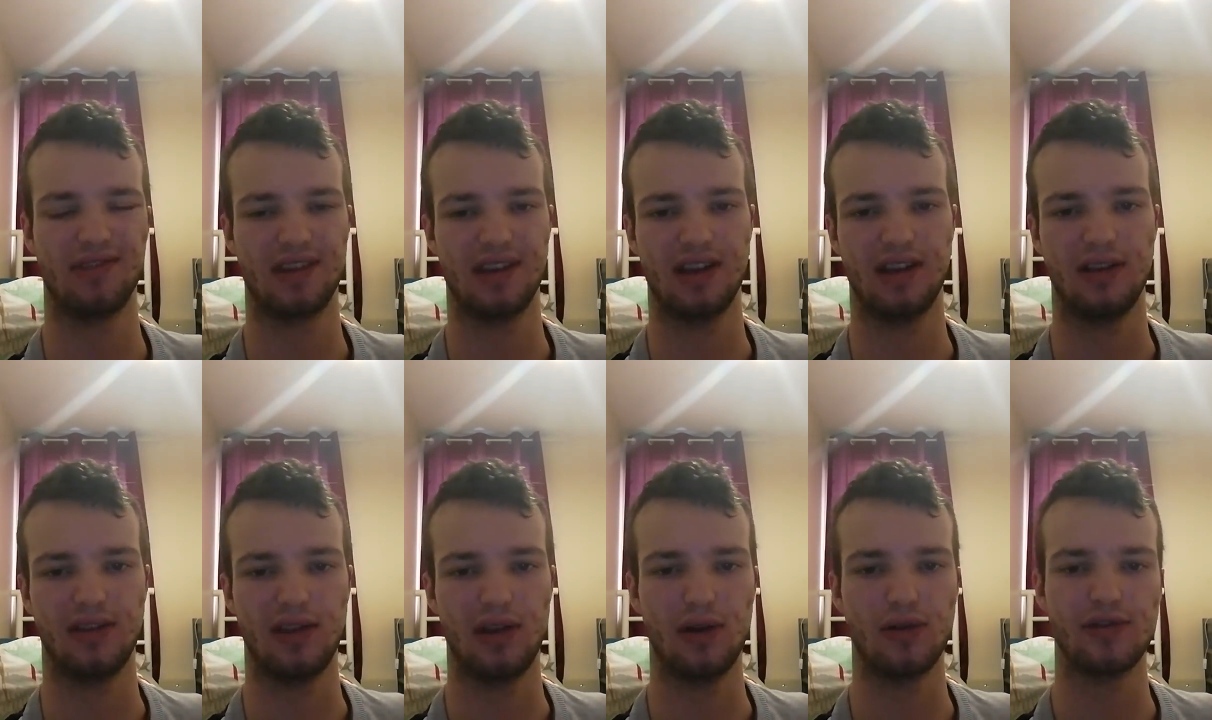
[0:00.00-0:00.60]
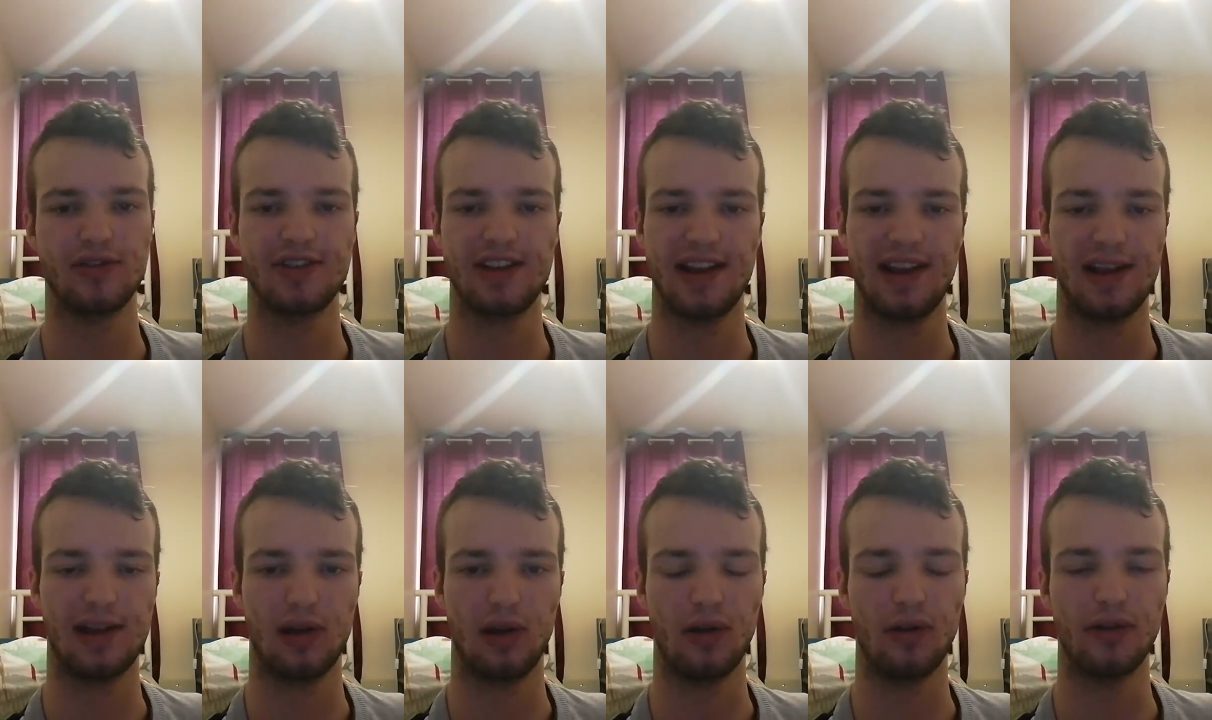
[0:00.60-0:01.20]
no
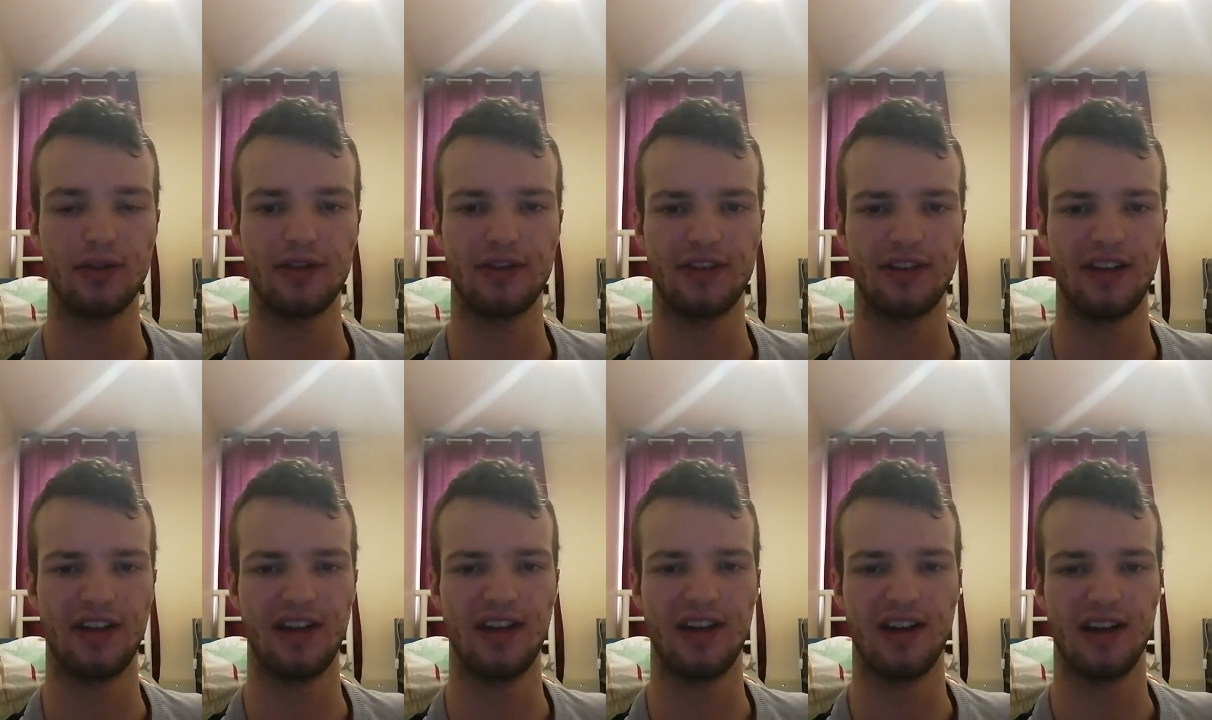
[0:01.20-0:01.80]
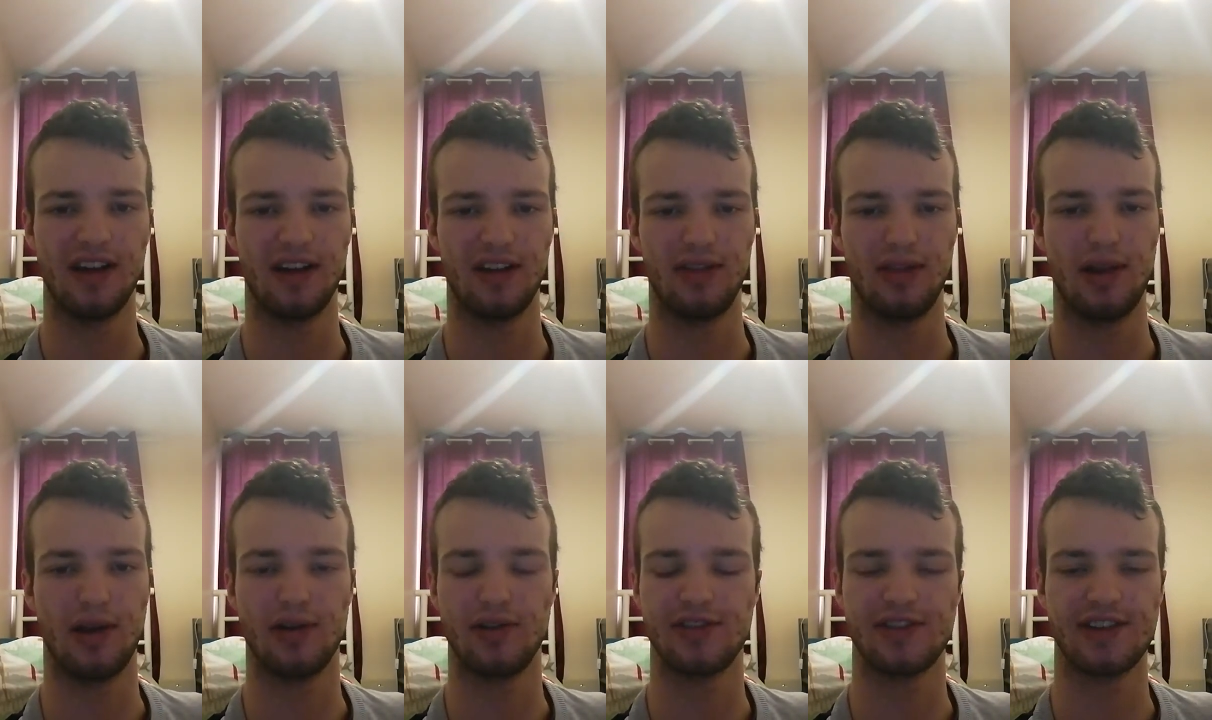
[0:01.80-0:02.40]
silly us,
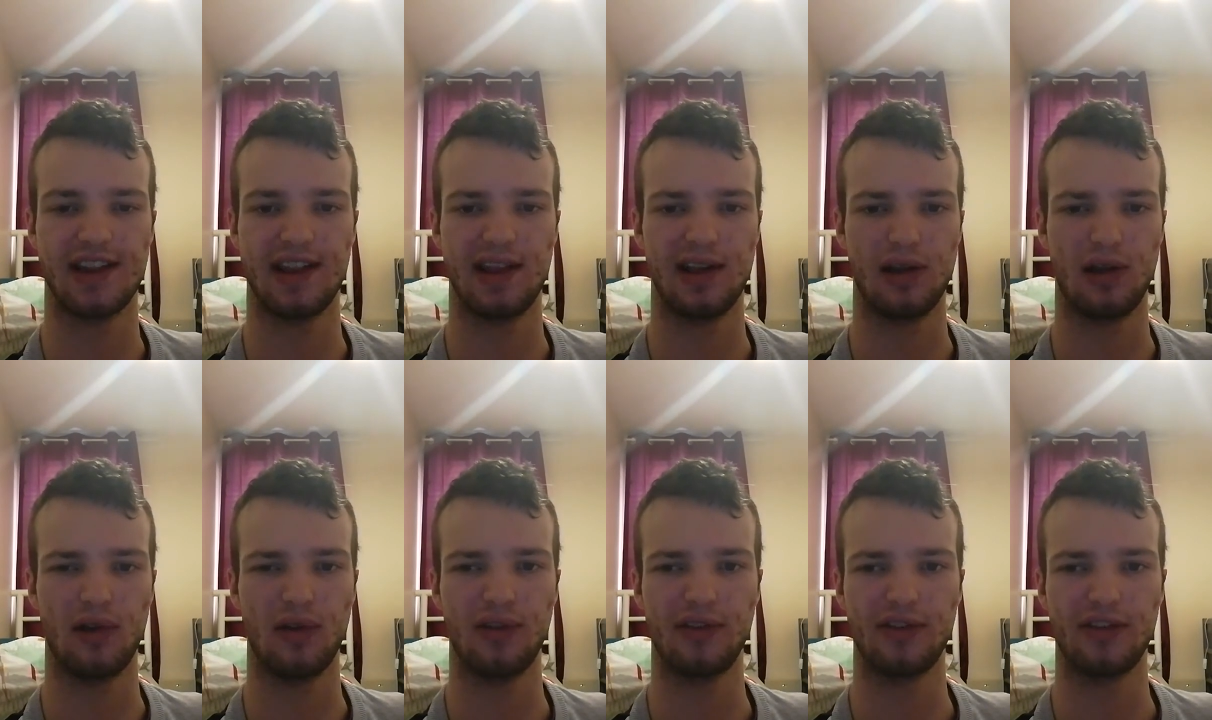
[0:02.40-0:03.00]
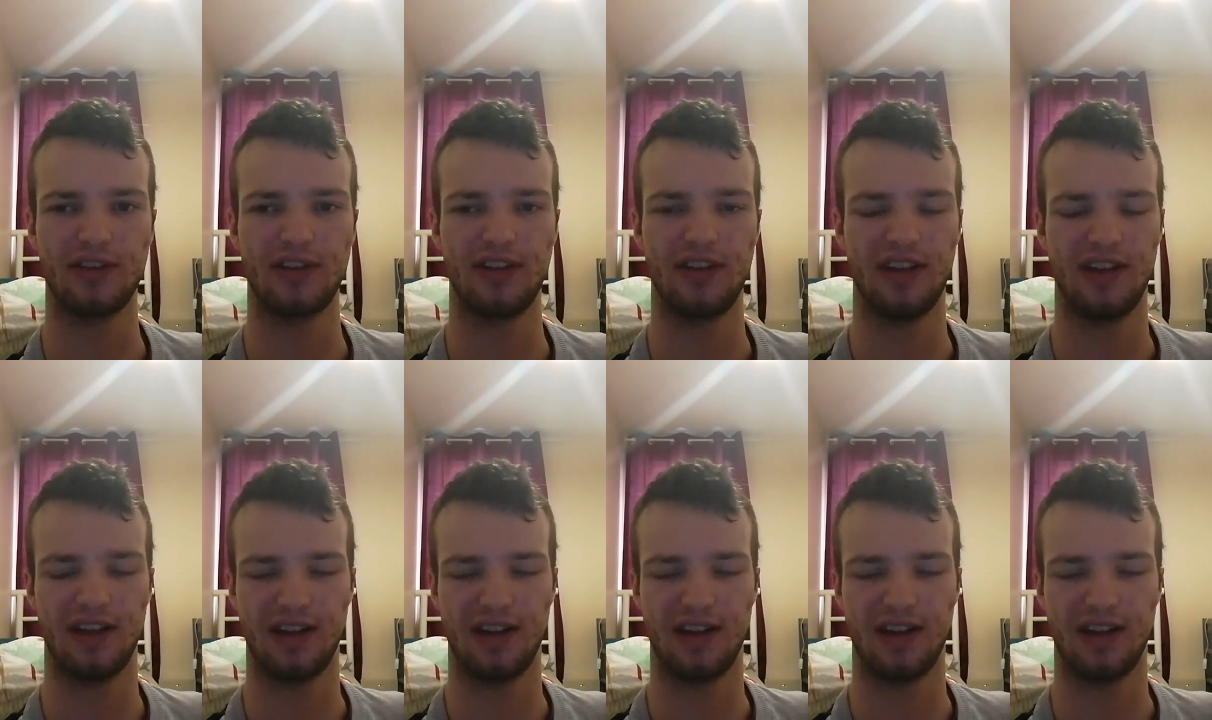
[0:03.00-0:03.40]
no silly us.